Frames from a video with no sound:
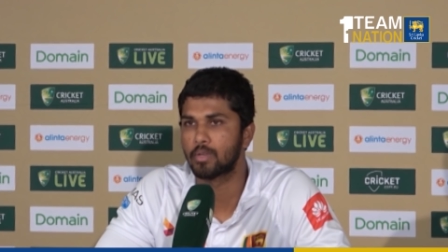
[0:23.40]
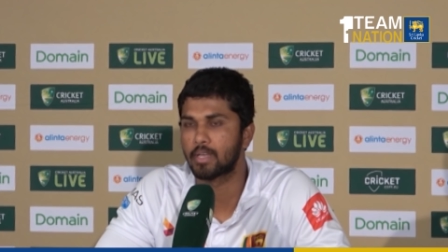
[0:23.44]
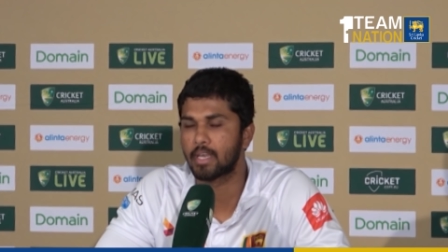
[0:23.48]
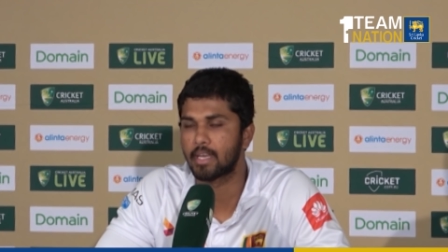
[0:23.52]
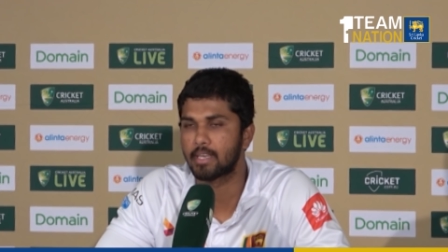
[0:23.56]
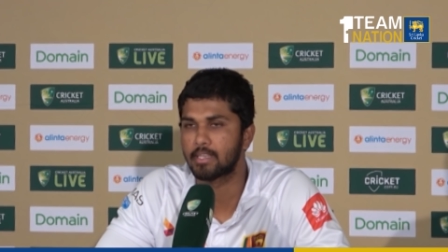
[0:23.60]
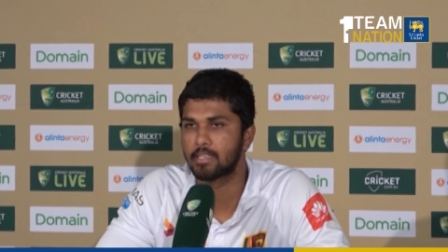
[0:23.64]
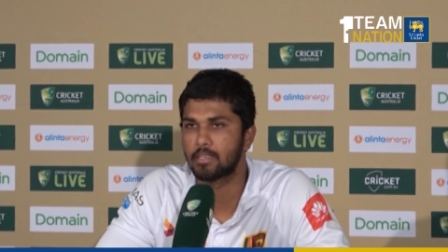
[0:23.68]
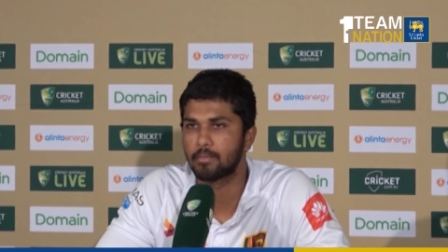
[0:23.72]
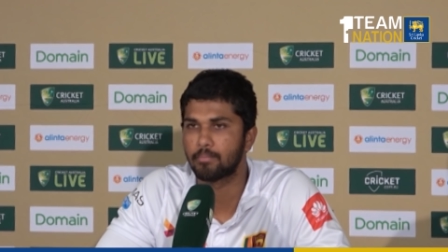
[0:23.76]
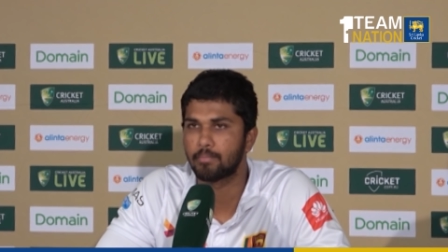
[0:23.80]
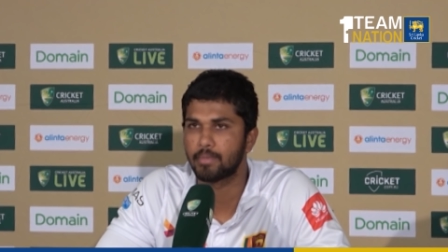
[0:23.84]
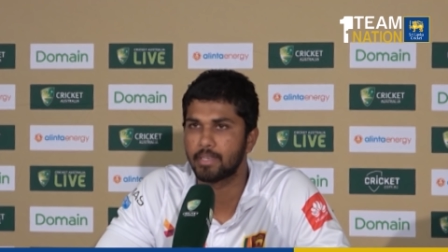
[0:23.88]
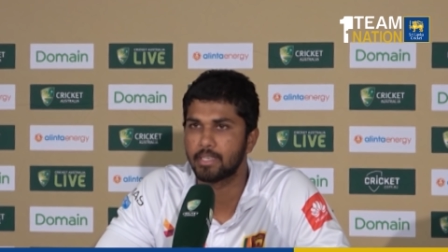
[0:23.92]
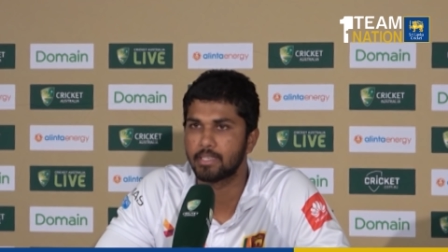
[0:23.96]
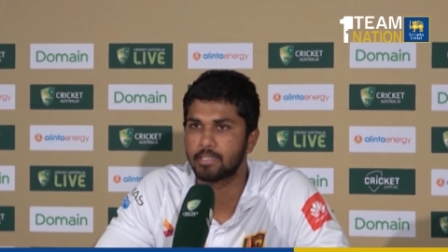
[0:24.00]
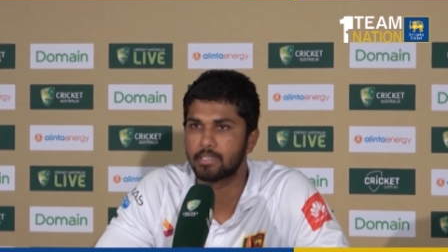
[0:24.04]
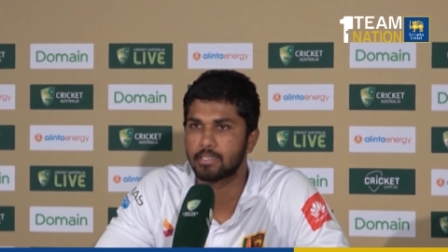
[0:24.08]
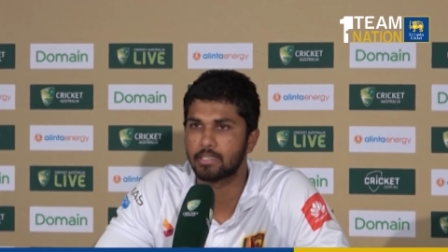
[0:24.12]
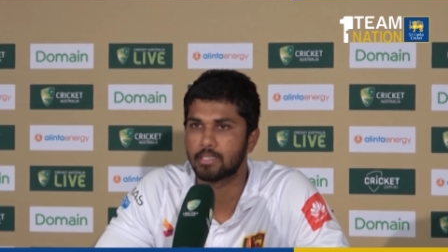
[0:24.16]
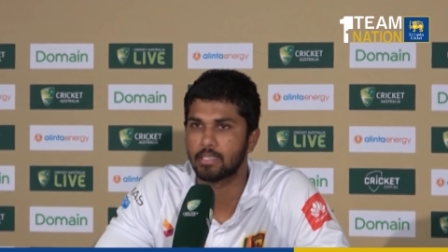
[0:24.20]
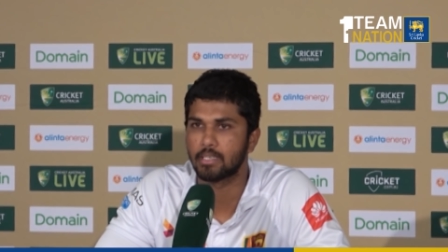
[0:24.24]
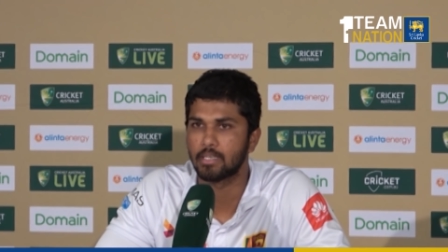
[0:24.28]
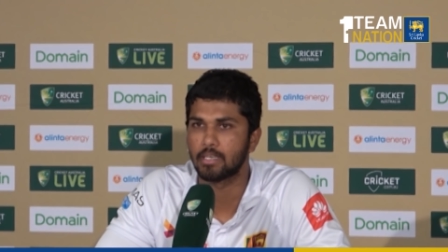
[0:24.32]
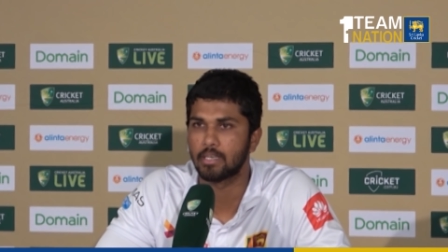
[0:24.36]
look at the
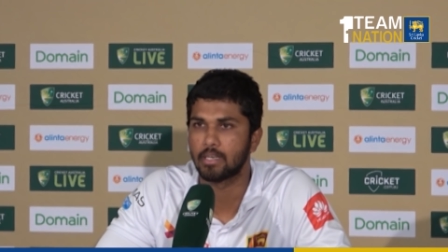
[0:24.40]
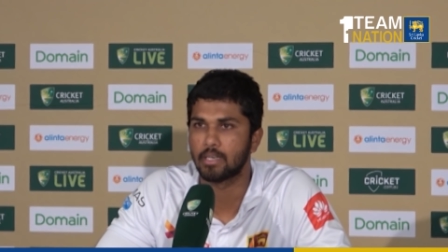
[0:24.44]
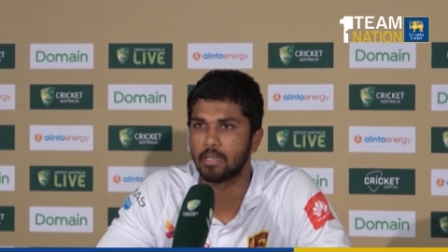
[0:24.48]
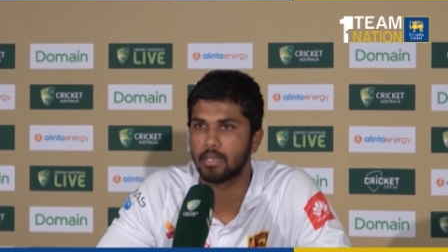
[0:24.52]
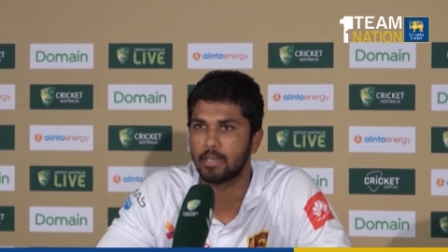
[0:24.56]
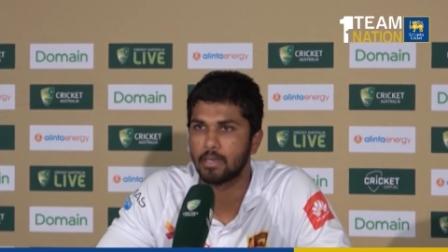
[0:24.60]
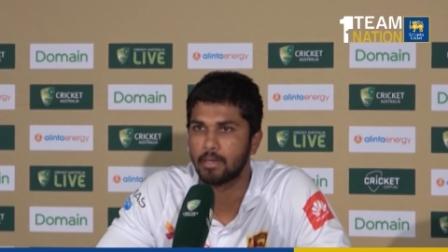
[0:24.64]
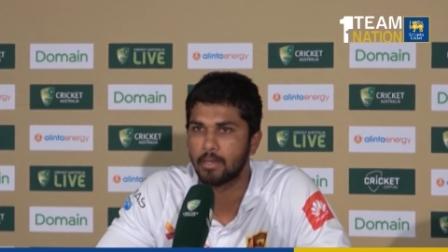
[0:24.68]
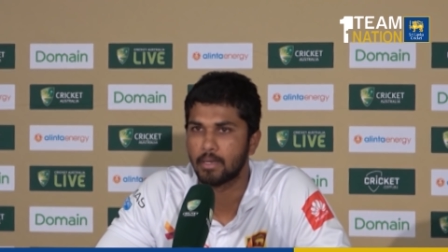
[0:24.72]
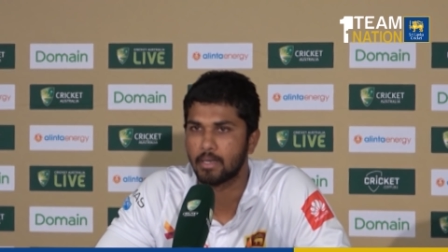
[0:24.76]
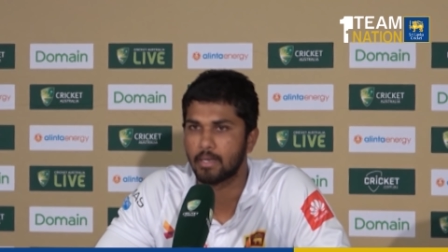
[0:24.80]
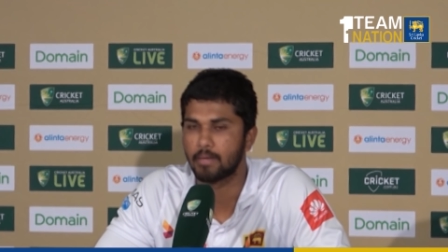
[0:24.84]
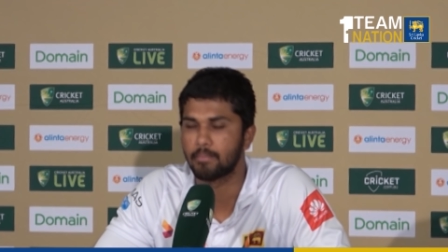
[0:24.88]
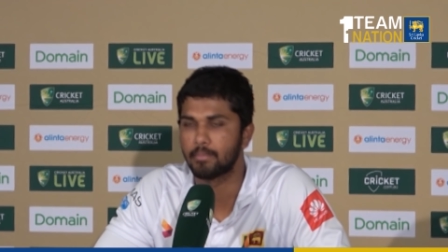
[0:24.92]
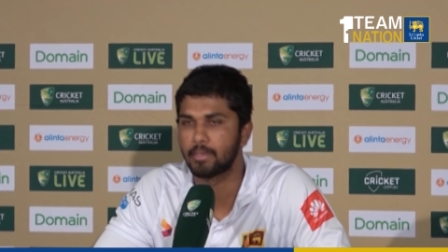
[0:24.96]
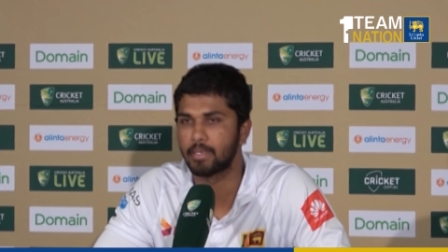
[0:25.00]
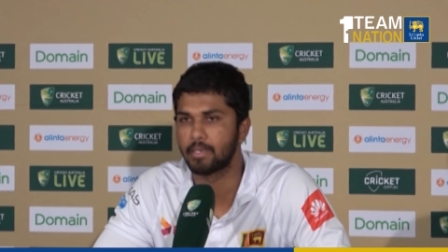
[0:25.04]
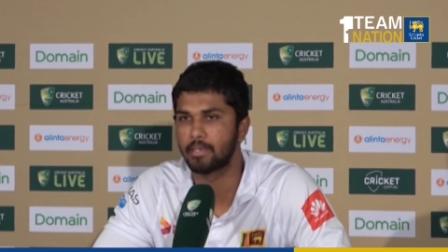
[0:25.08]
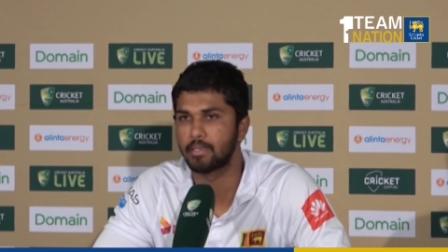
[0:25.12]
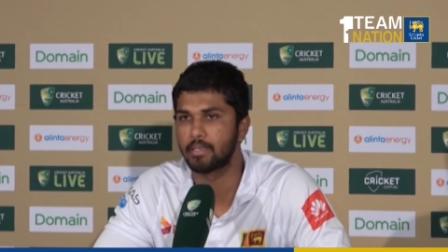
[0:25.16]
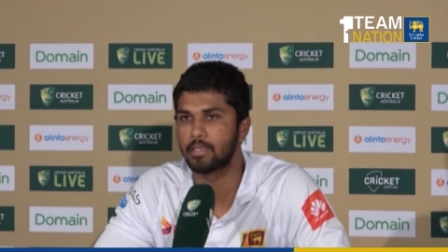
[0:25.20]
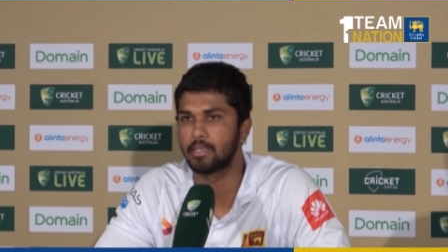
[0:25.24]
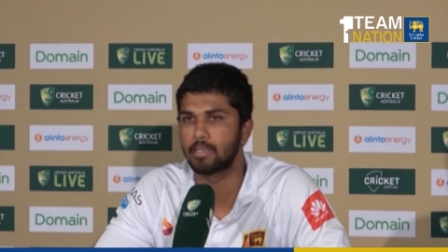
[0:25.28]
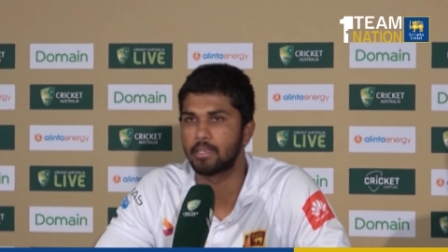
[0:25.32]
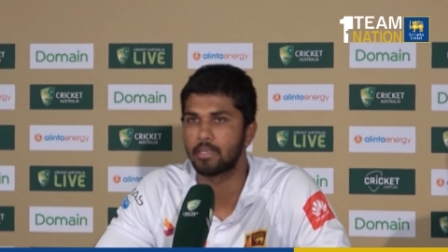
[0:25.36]
pitch I
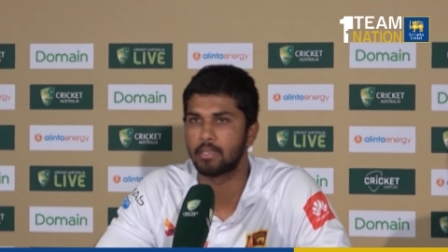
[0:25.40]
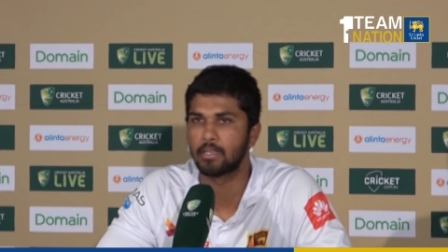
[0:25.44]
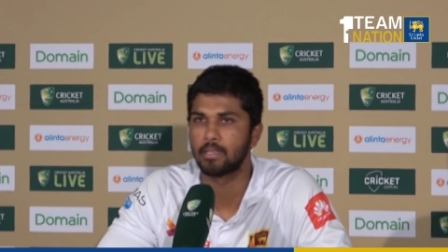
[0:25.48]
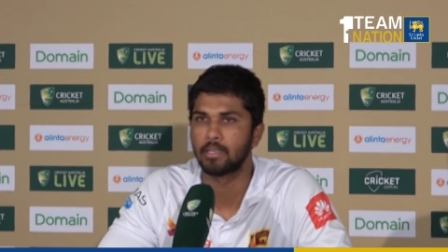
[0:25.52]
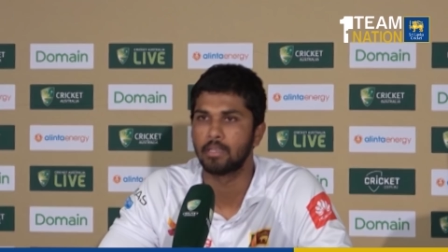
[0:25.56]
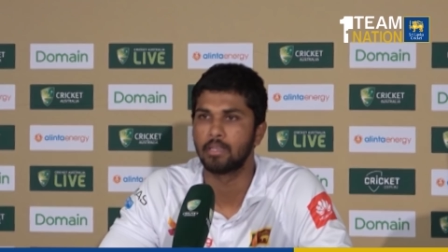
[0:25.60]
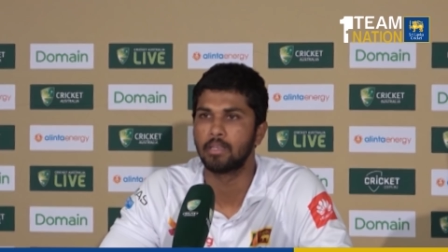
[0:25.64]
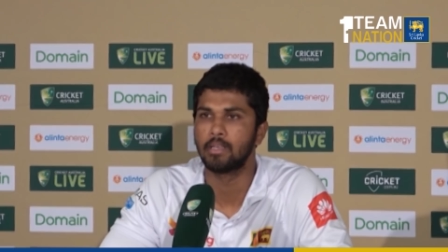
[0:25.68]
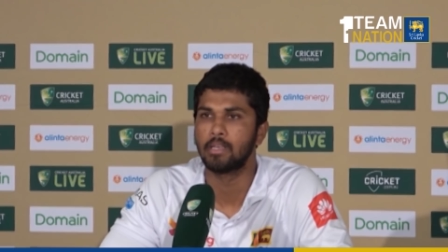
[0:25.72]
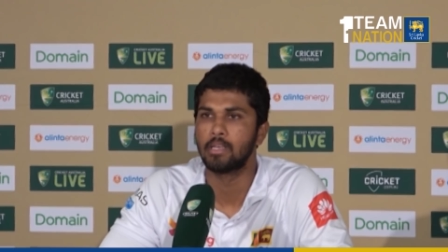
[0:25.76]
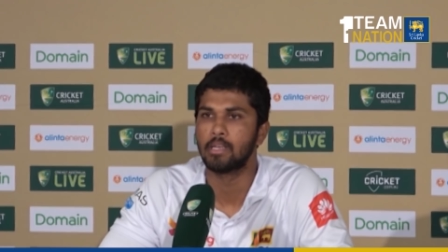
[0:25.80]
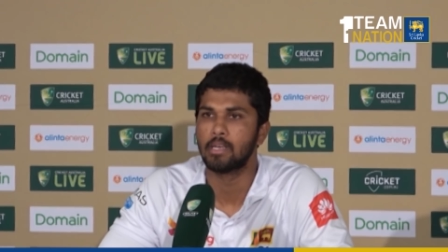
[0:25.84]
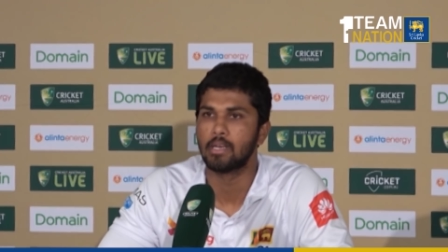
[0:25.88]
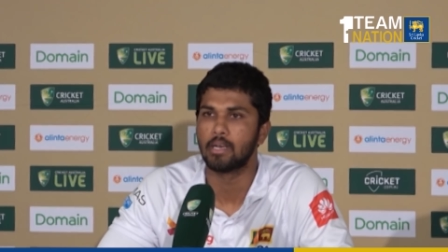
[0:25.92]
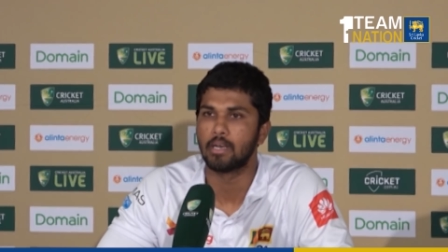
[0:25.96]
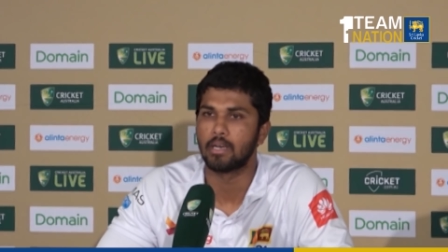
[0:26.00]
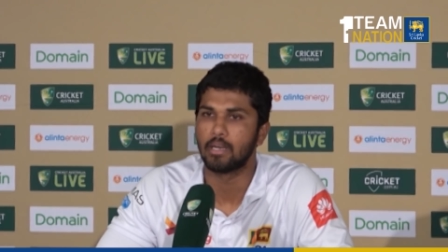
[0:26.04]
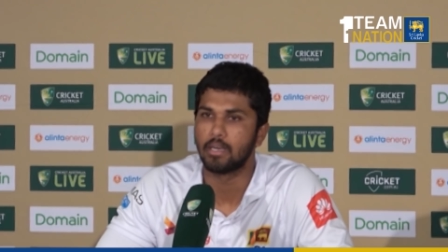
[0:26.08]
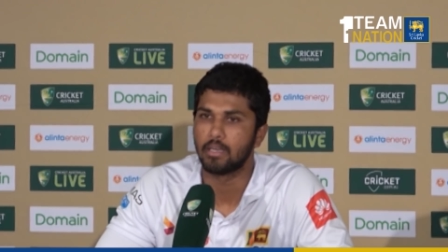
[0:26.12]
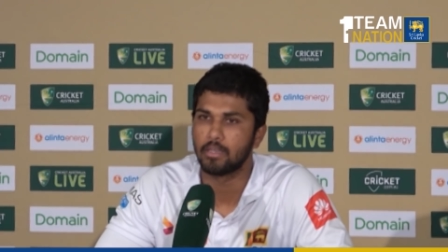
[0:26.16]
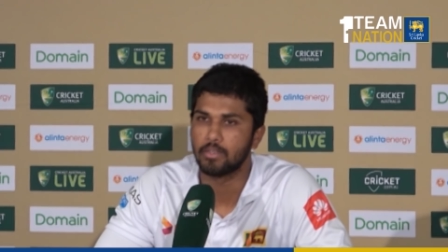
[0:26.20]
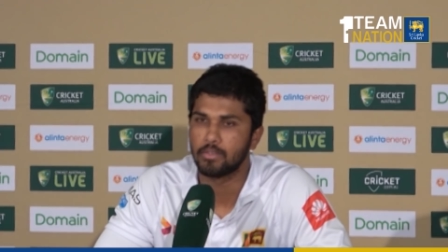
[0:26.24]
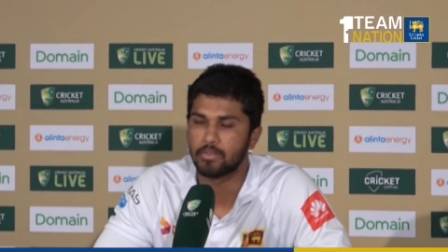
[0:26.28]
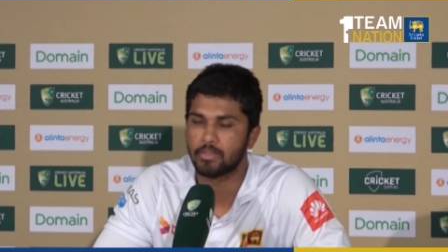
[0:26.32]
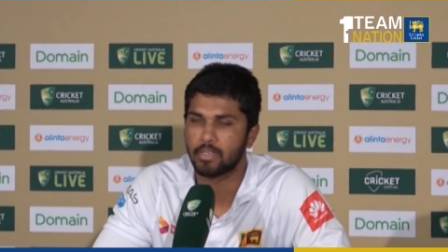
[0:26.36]
mean
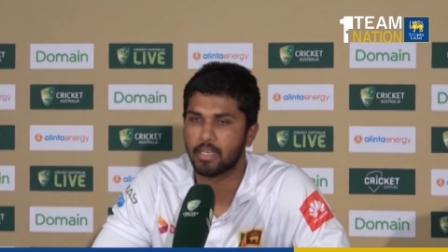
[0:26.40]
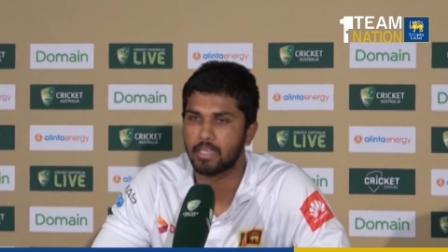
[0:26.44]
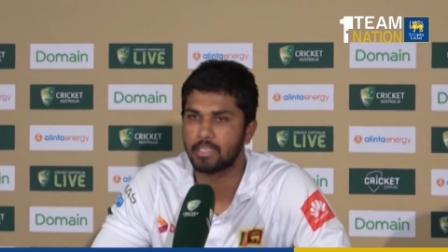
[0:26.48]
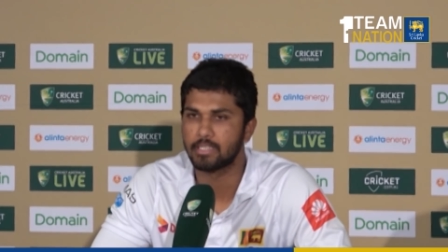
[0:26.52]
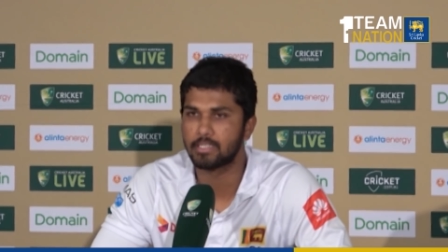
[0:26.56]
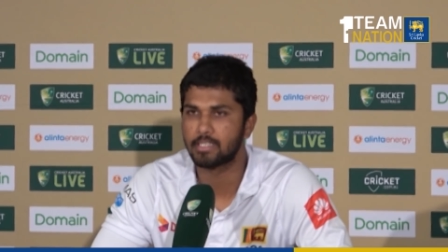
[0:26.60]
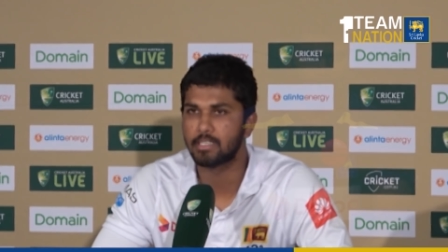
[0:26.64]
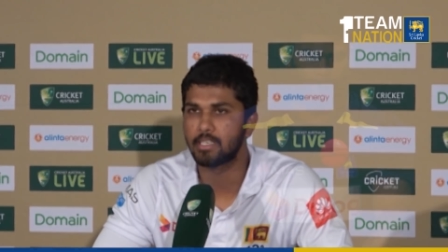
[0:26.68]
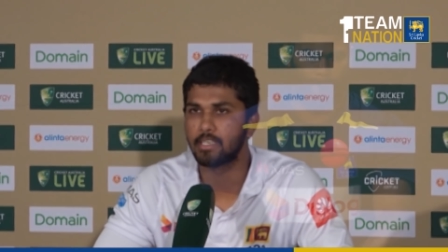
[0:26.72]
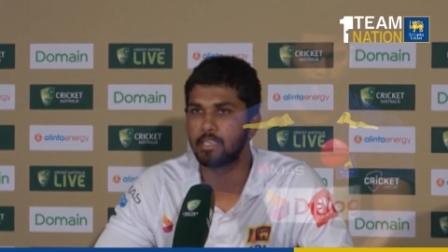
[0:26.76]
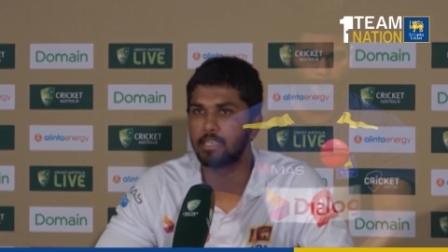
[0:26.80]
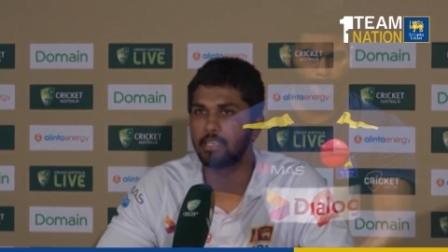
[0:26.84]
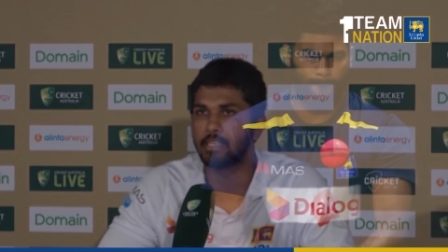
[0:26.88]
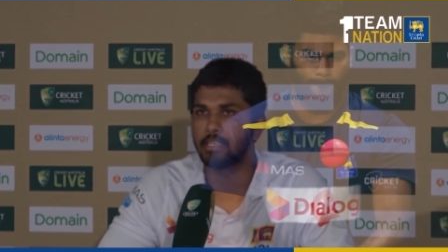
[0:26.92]
uh, you can see